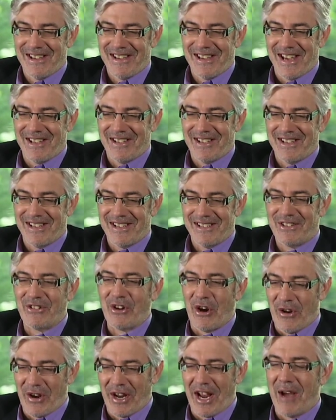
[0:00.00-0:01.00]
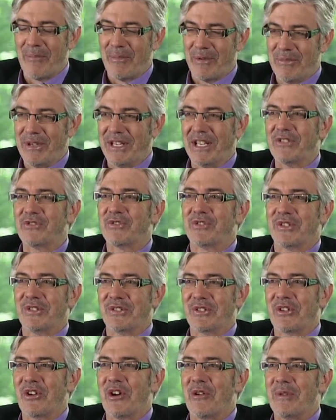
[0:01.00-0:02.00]
at growing up and being interested
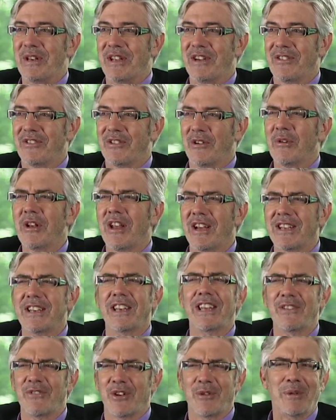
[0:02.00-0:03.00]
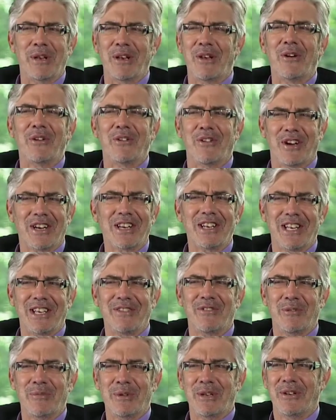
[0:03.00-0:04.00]
in comedy, I thought, well, I can leave it a bit longer, I can
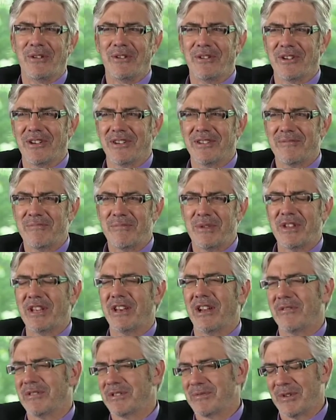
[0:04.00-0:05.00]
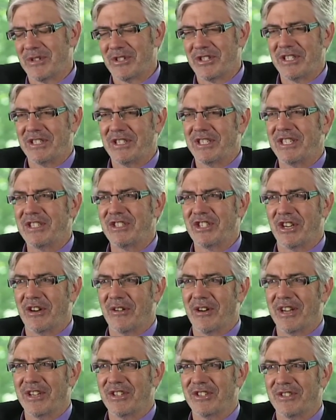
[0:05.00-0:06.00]
leave it a bit longer. But then I was watching
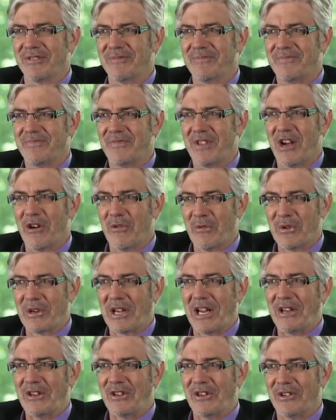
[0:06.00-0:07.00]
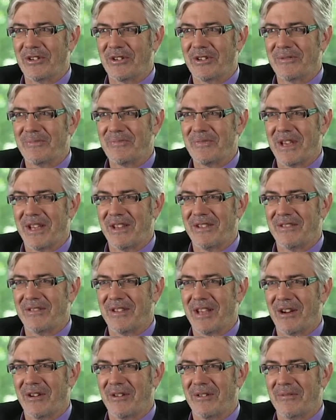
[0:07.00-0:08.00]
D-Generation, now Working Dog, and
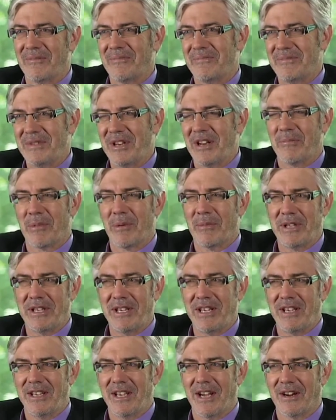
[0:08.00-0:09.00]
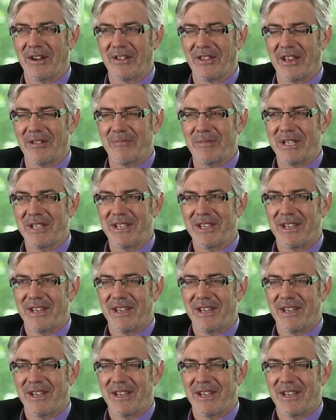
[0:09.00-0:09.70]
they're you know probably a year younger than me.